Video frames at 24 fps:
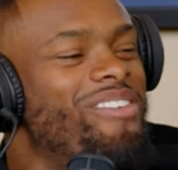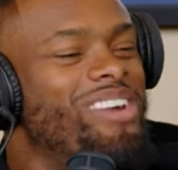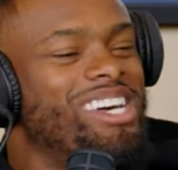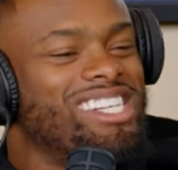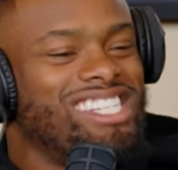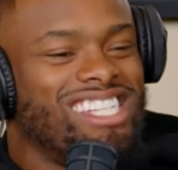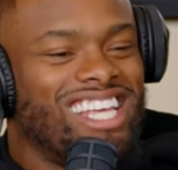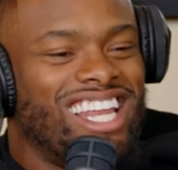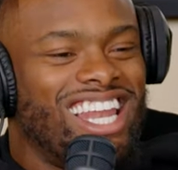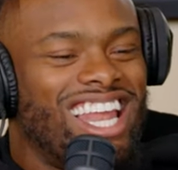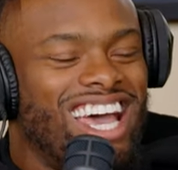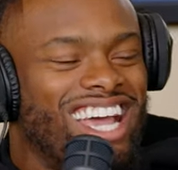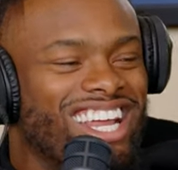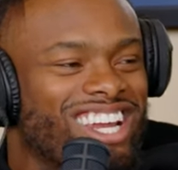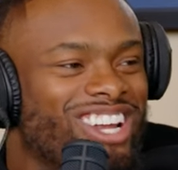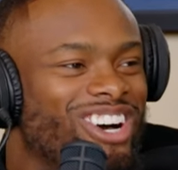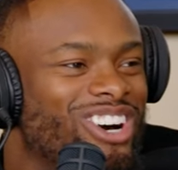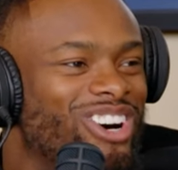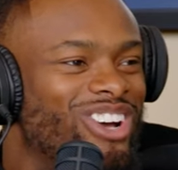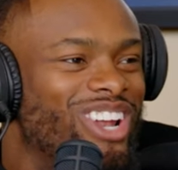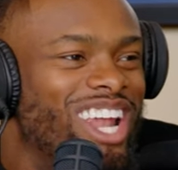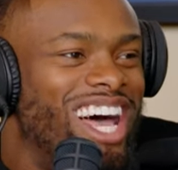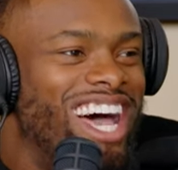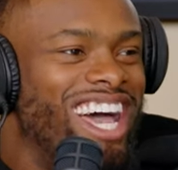wasn't like
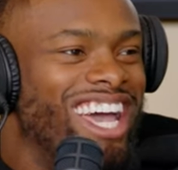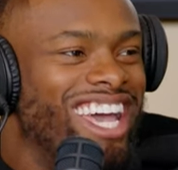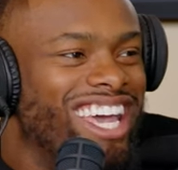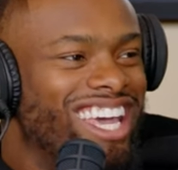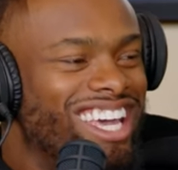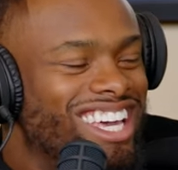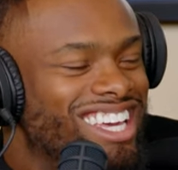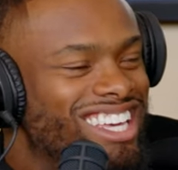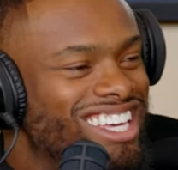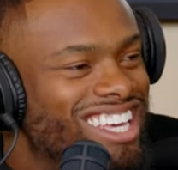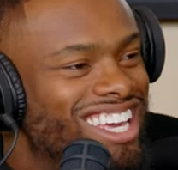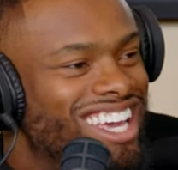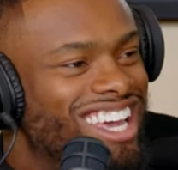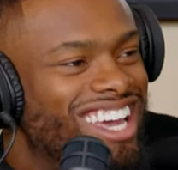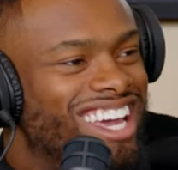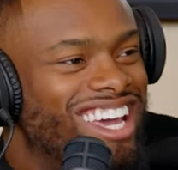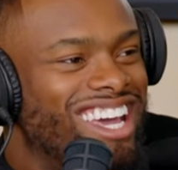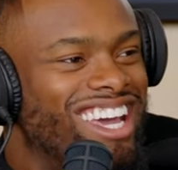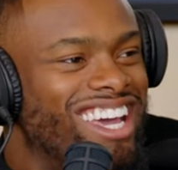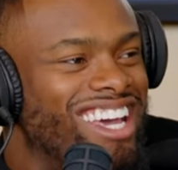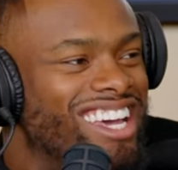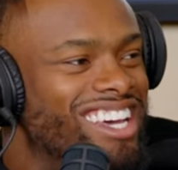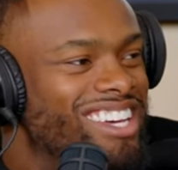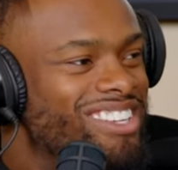no like.
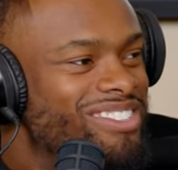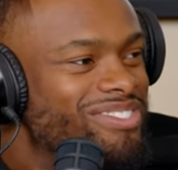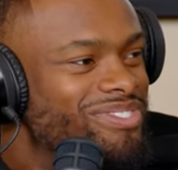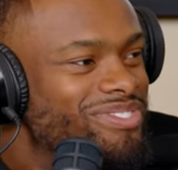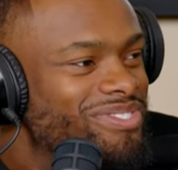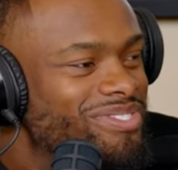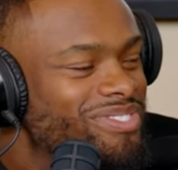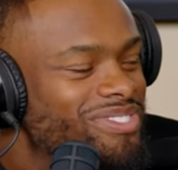Yeah. I